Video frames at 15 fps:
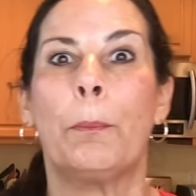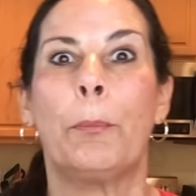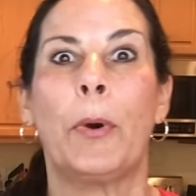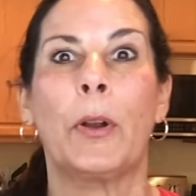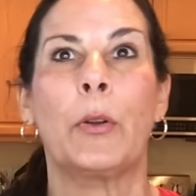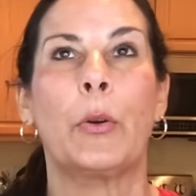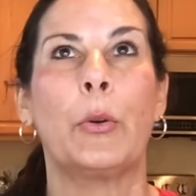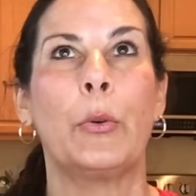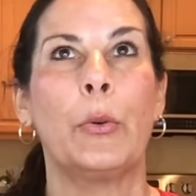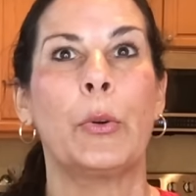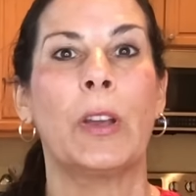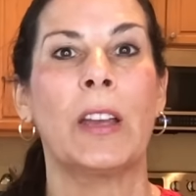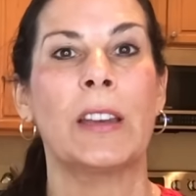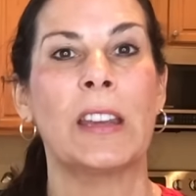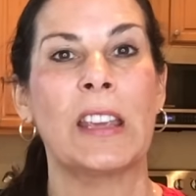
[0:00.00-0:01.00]
But who
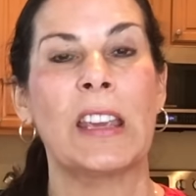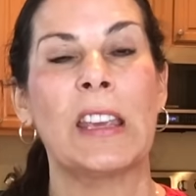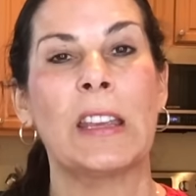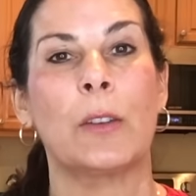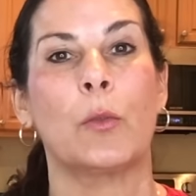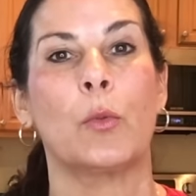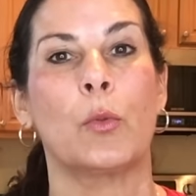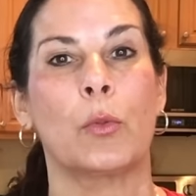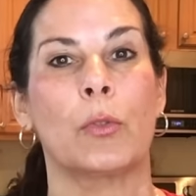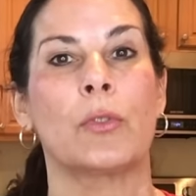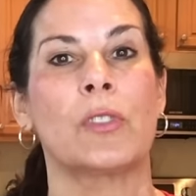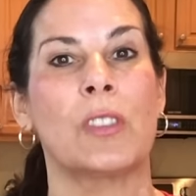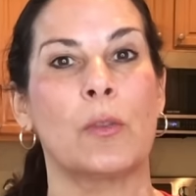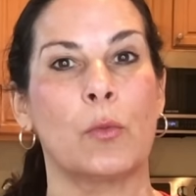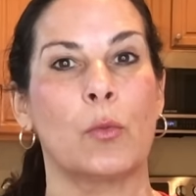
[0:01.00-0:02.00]
can eat
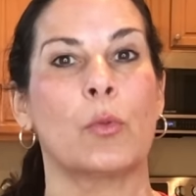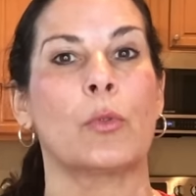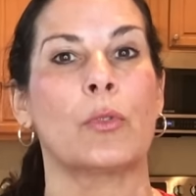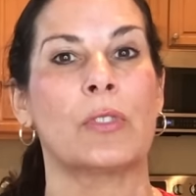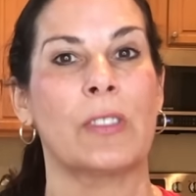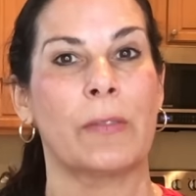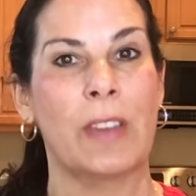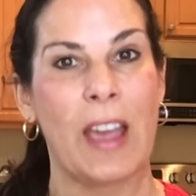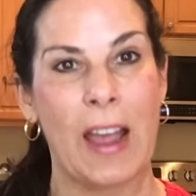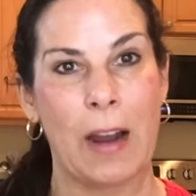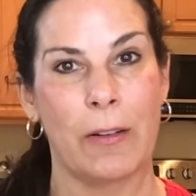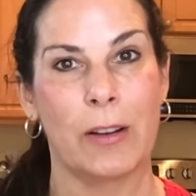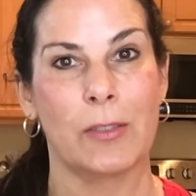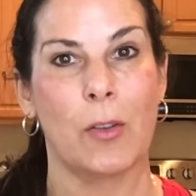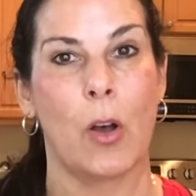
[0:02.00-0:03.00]
oodles and oodles of
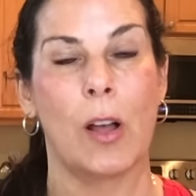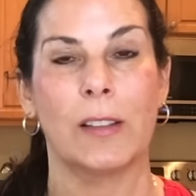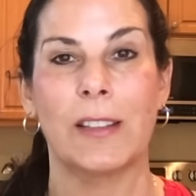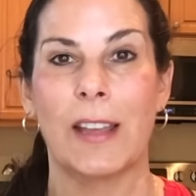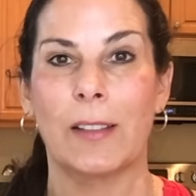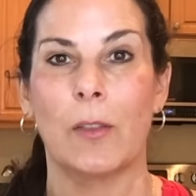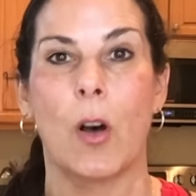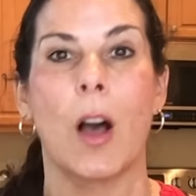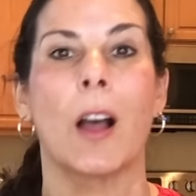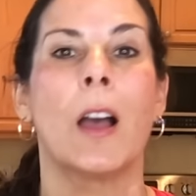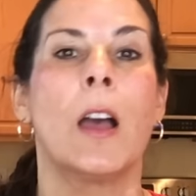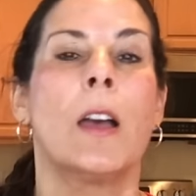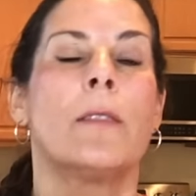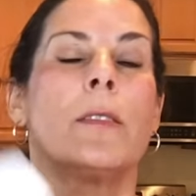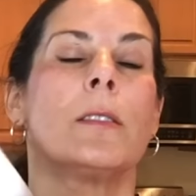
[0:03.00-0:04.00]
carrots all day long?
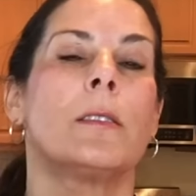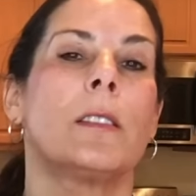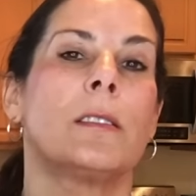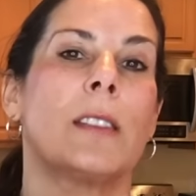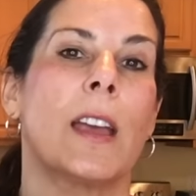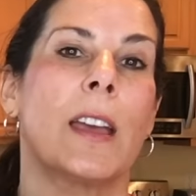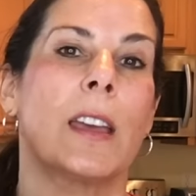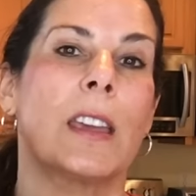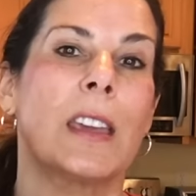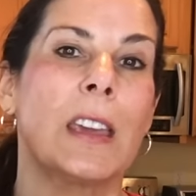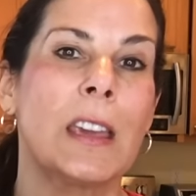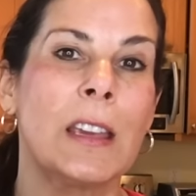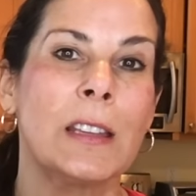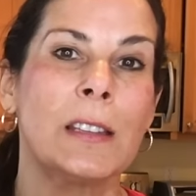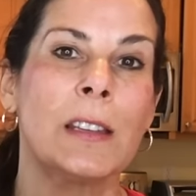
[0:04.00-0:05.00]
This is an
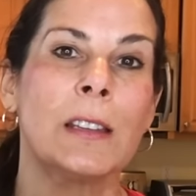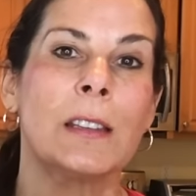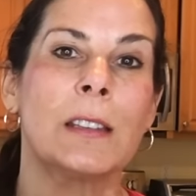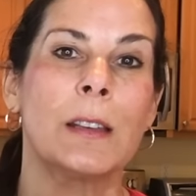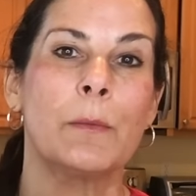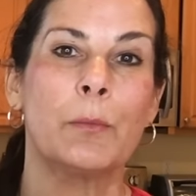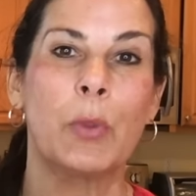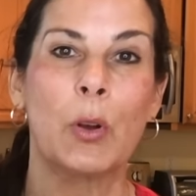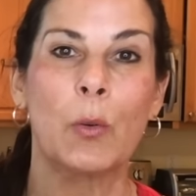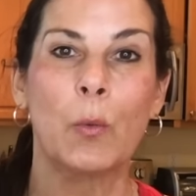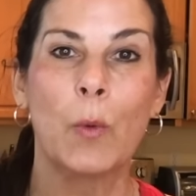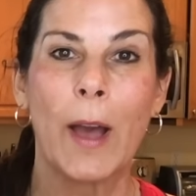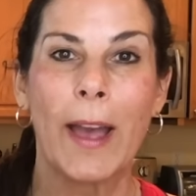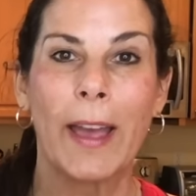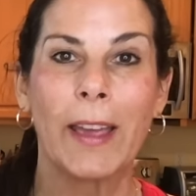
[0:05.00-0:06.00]
easy, simple
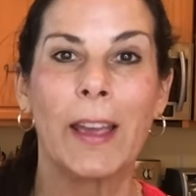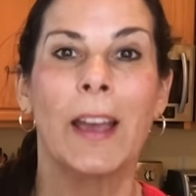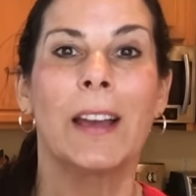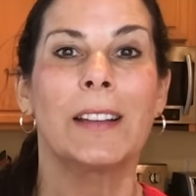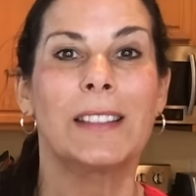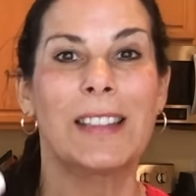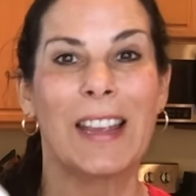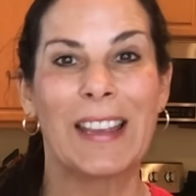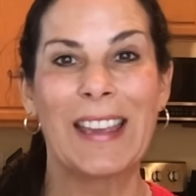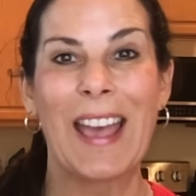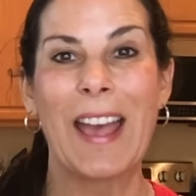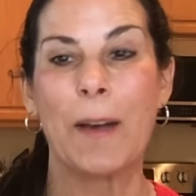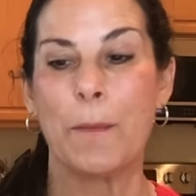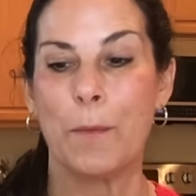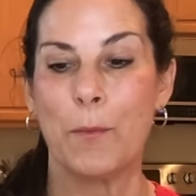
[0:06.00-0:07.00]
way to
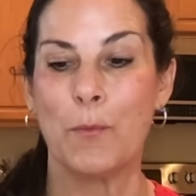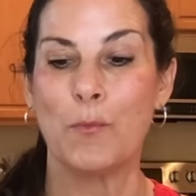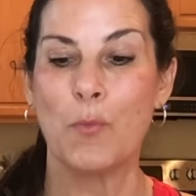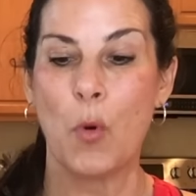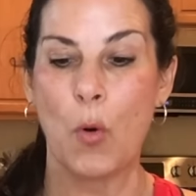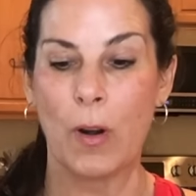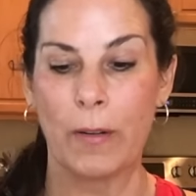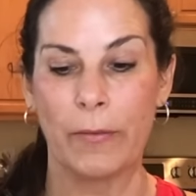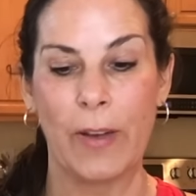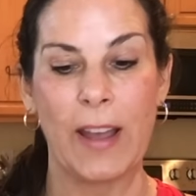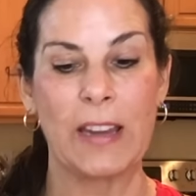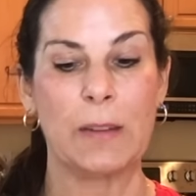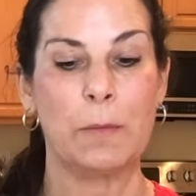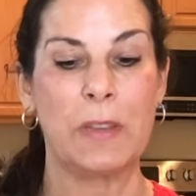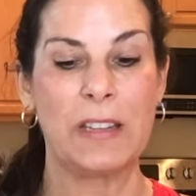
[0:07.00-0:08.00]
get more
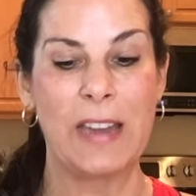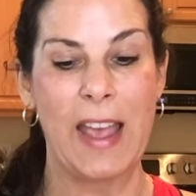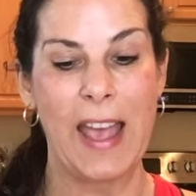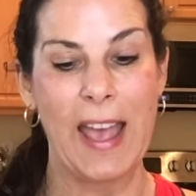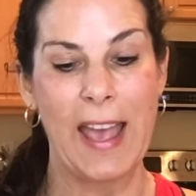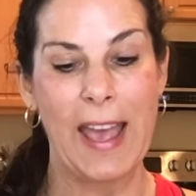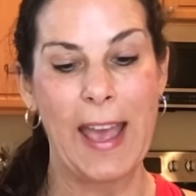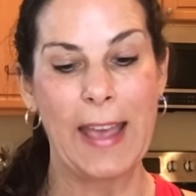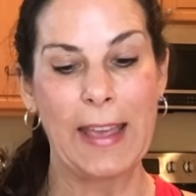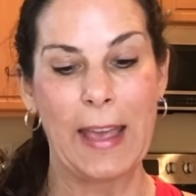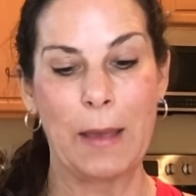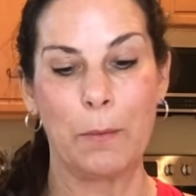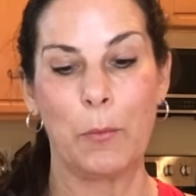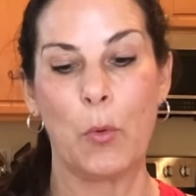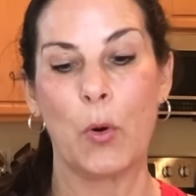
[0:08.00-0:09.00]
vitamin A
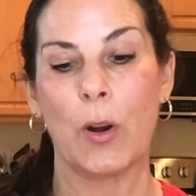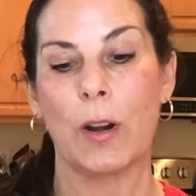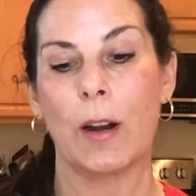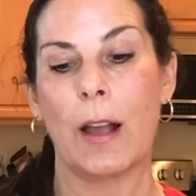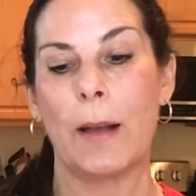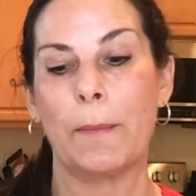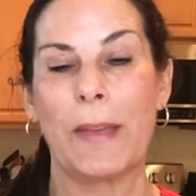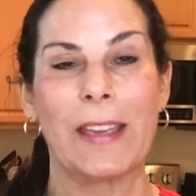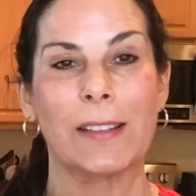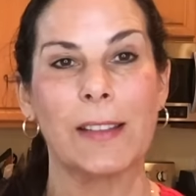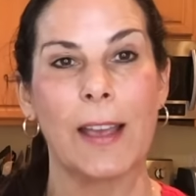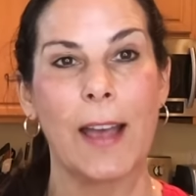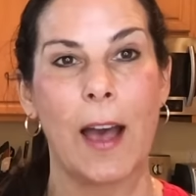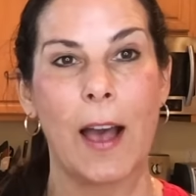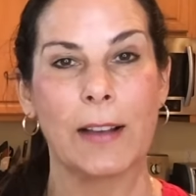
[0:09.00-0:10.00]
and more um,
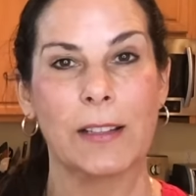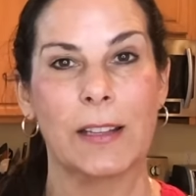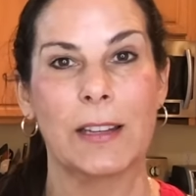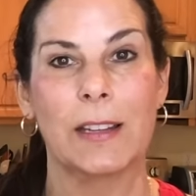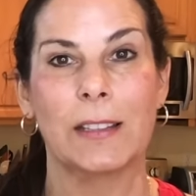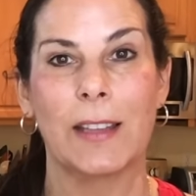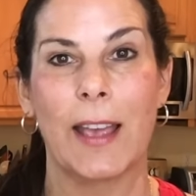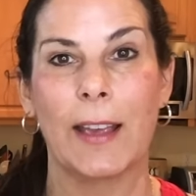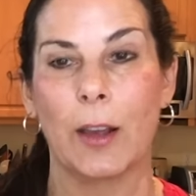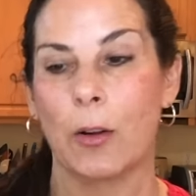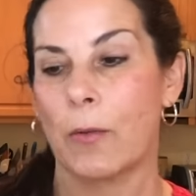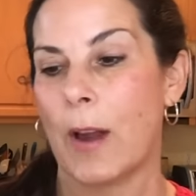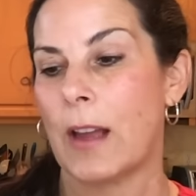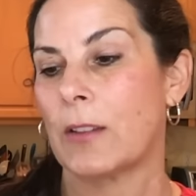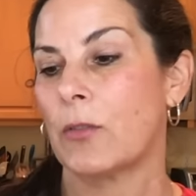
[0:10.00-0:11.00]
antioxidants and
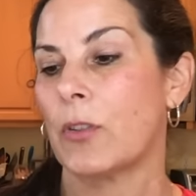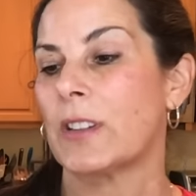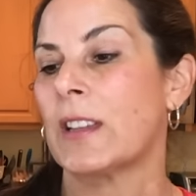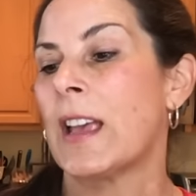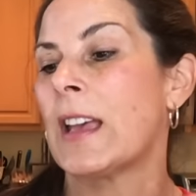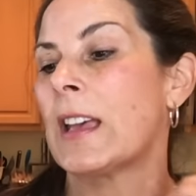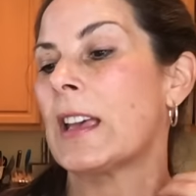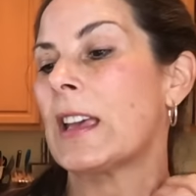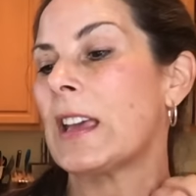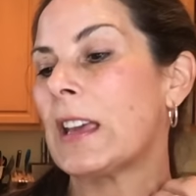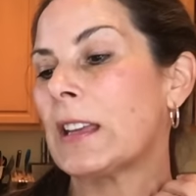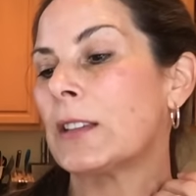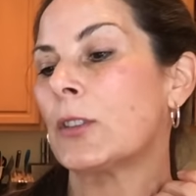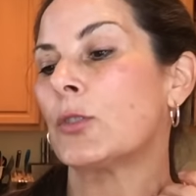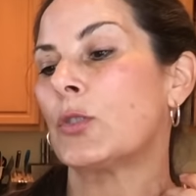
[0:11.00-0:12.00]
carotenoids
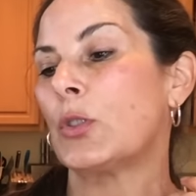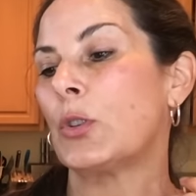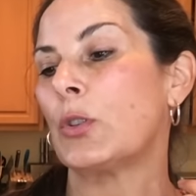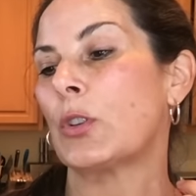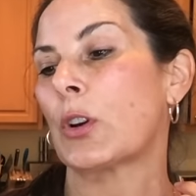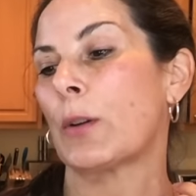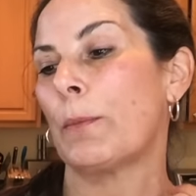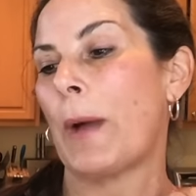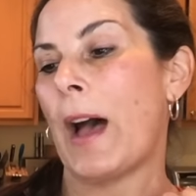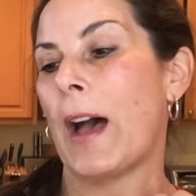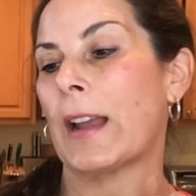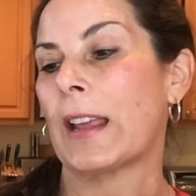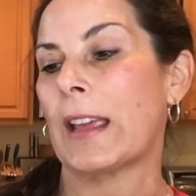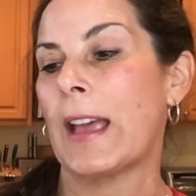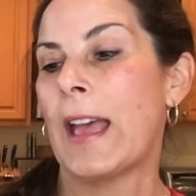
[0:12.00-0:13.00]
into your
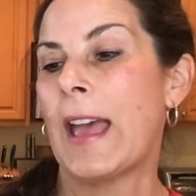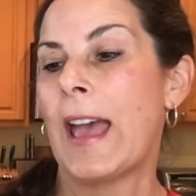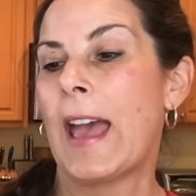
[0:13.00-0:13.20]
body.